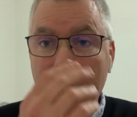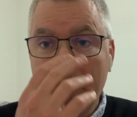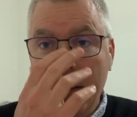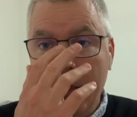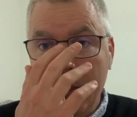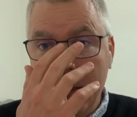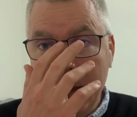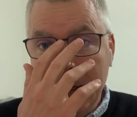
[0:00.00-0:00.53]

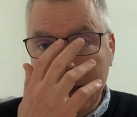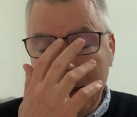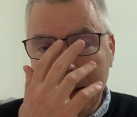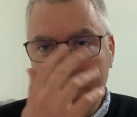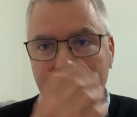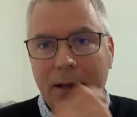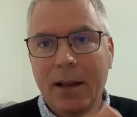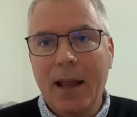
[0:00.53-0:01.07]

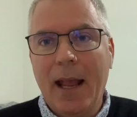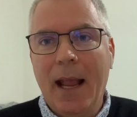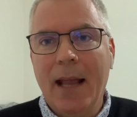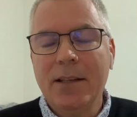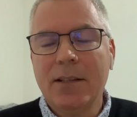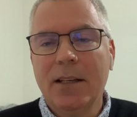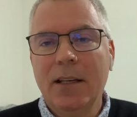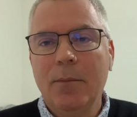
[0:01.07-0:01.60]
The
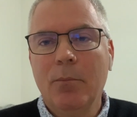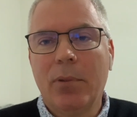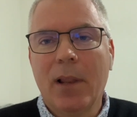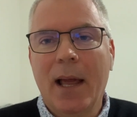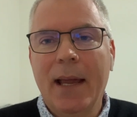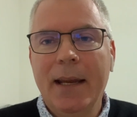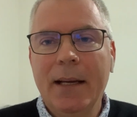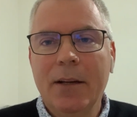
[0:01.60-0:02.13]
Antonine
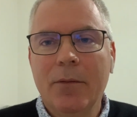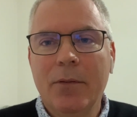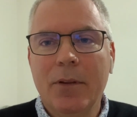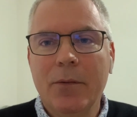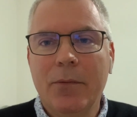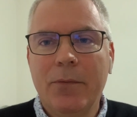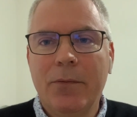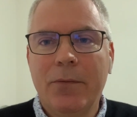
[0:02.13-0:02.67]
plague of the
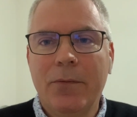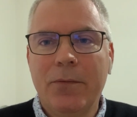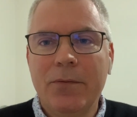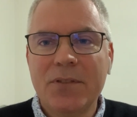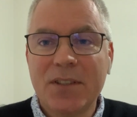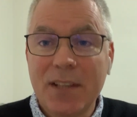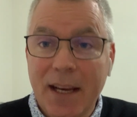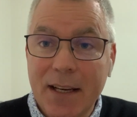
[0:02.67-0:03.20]

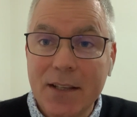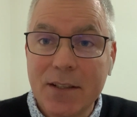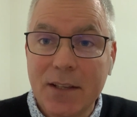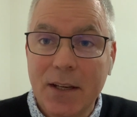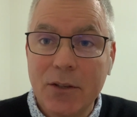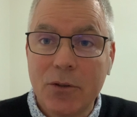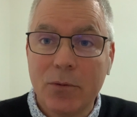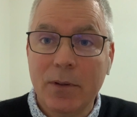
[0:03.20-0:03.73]
2nd
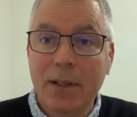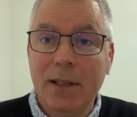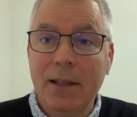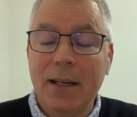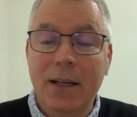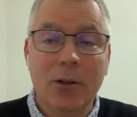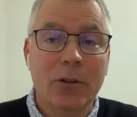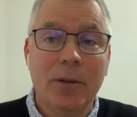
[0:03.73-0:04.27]
century
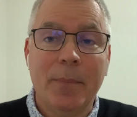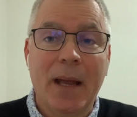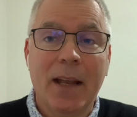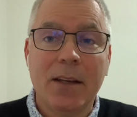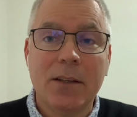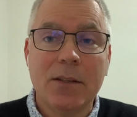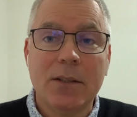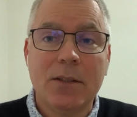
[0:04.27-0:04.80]
killed
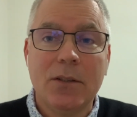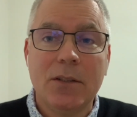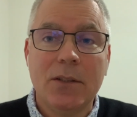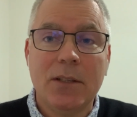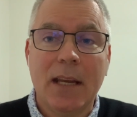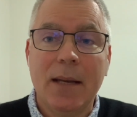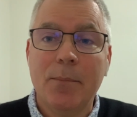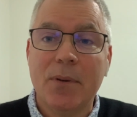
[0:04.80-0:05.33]
about
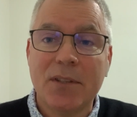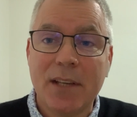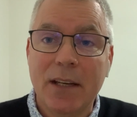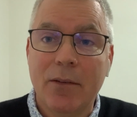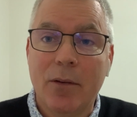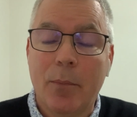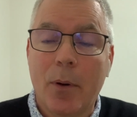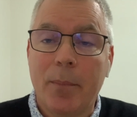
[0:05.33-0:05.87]
10%
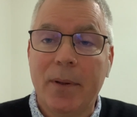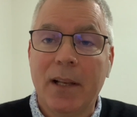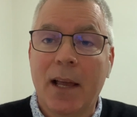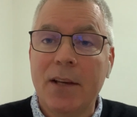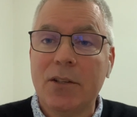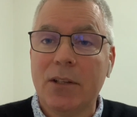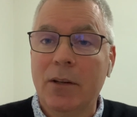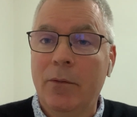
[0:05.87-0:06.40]
of the
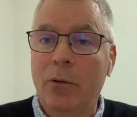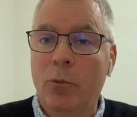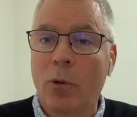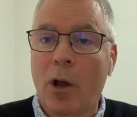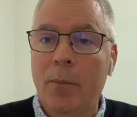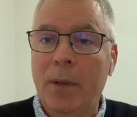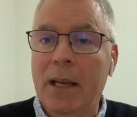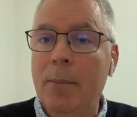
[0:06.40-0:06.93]
population of the
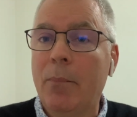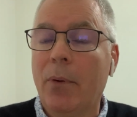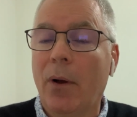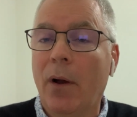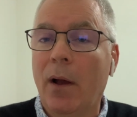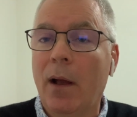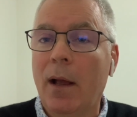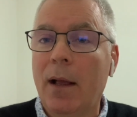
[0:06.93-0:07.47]
Roman
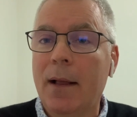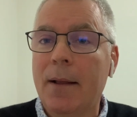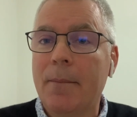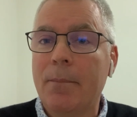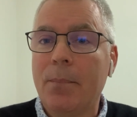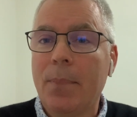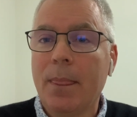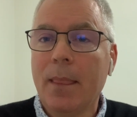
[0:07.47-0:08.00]
Empire.
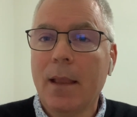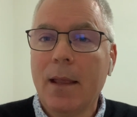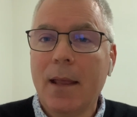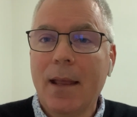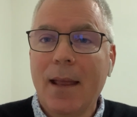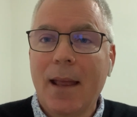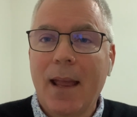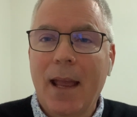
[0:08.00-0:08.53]

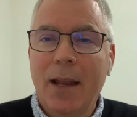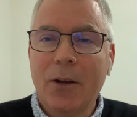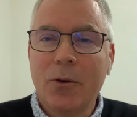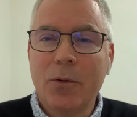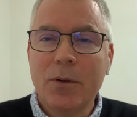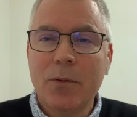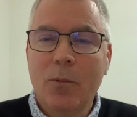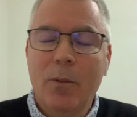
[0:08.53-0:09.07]
And
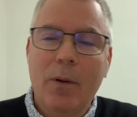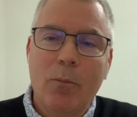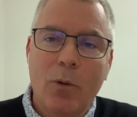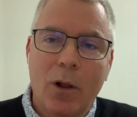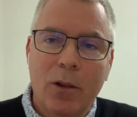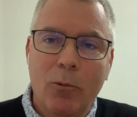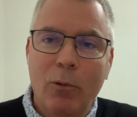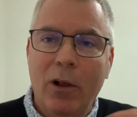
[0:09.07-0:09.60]

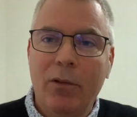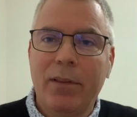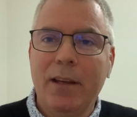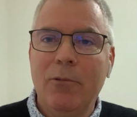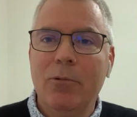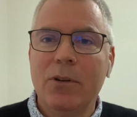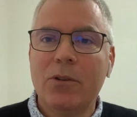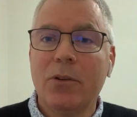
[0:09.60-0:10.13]
while the wealthy
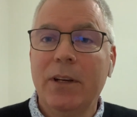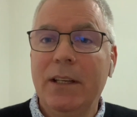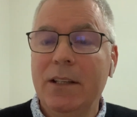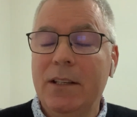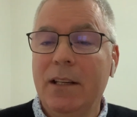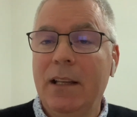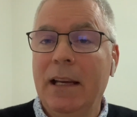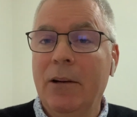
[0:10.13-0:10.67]
retreated
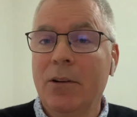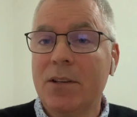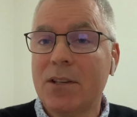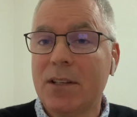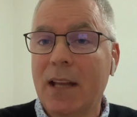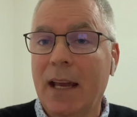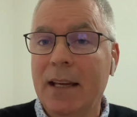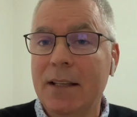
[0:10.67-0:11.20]
to their
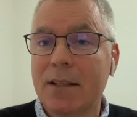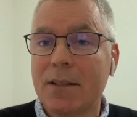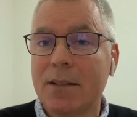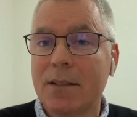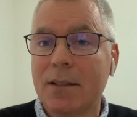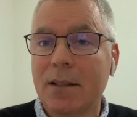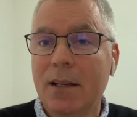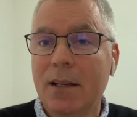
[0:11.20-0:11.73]

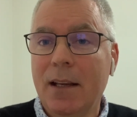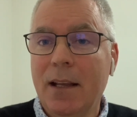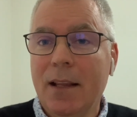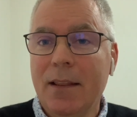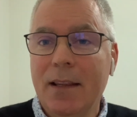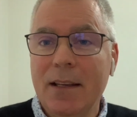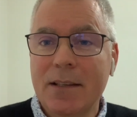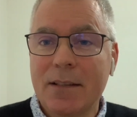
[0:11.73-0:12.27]
estates,
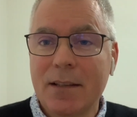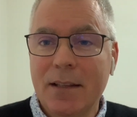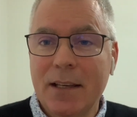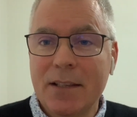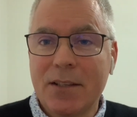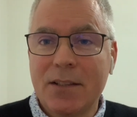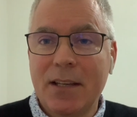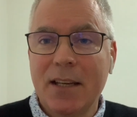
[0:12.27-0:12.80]

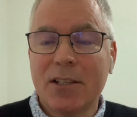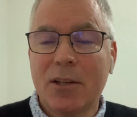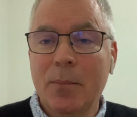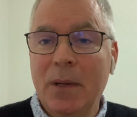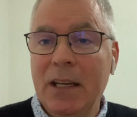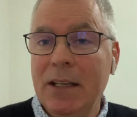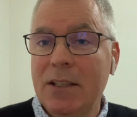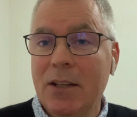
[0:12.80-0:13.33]
there's
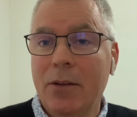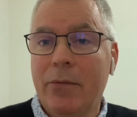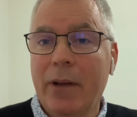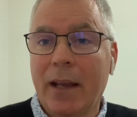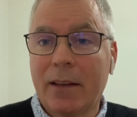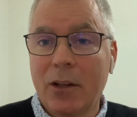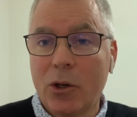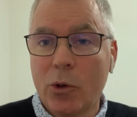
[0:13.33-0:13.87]
testimony to the
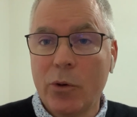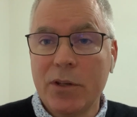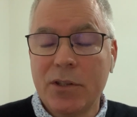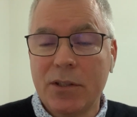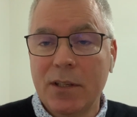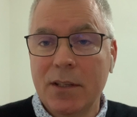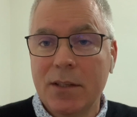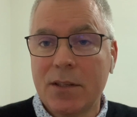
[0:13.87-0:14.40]
fact that
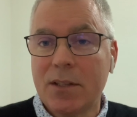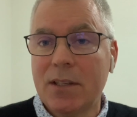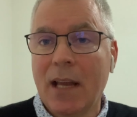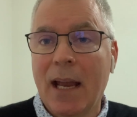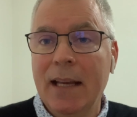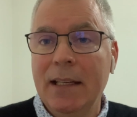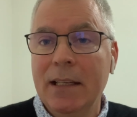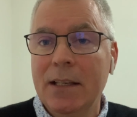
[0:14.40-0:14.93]
Christians
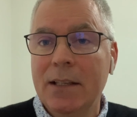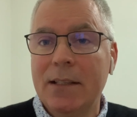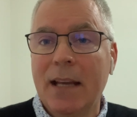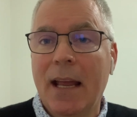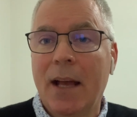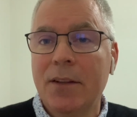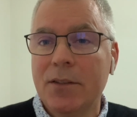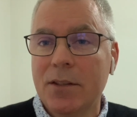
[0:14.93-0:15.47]
stayed in
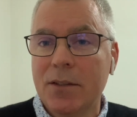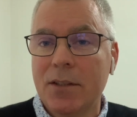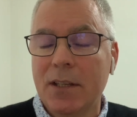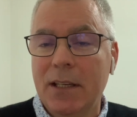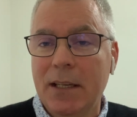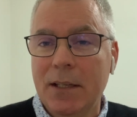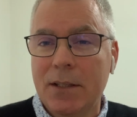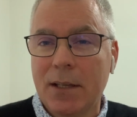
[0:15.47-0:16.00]
towns and
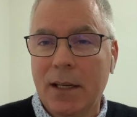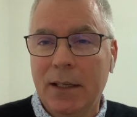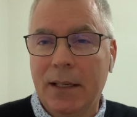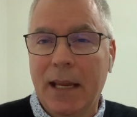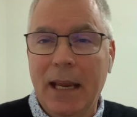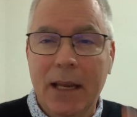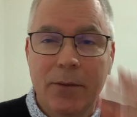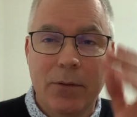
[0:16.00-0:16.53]
cities and
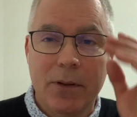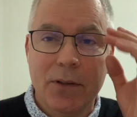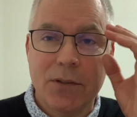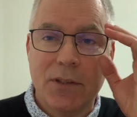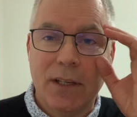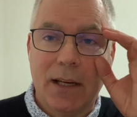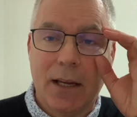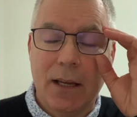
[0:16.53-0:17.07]
cared for the
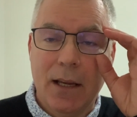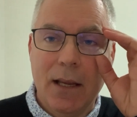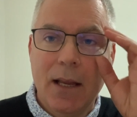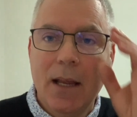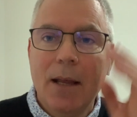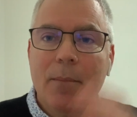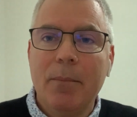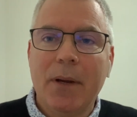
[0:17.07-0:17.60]
sick
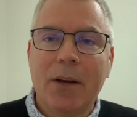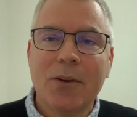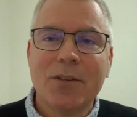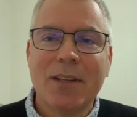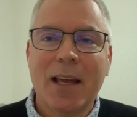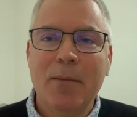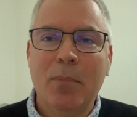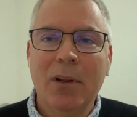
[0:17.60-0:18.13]
because
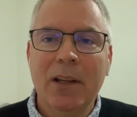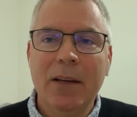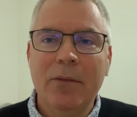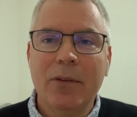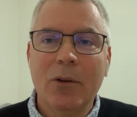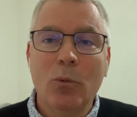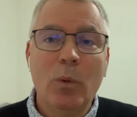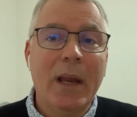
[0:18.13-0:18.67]
they
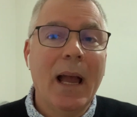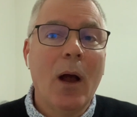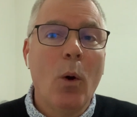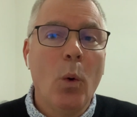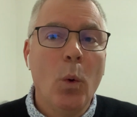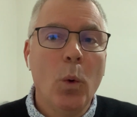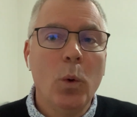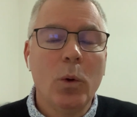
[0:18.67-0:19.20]
believed that we are
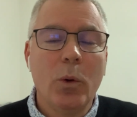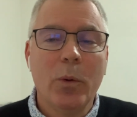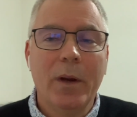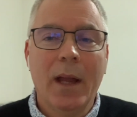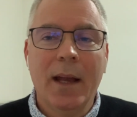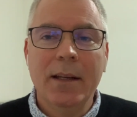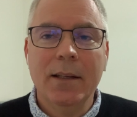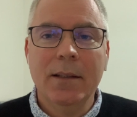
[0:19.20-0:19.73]
all
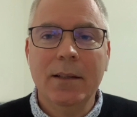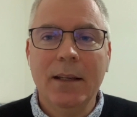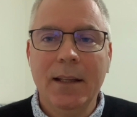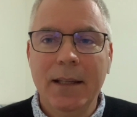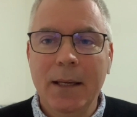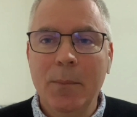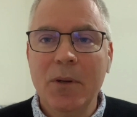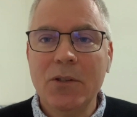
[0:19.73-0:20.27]
created in
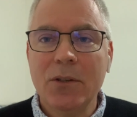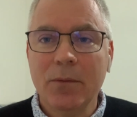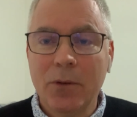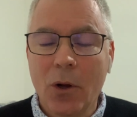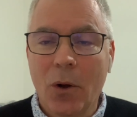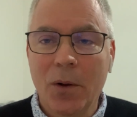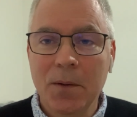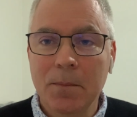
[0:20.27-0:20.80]
the image of
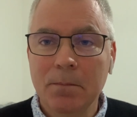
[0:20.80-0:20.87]
God.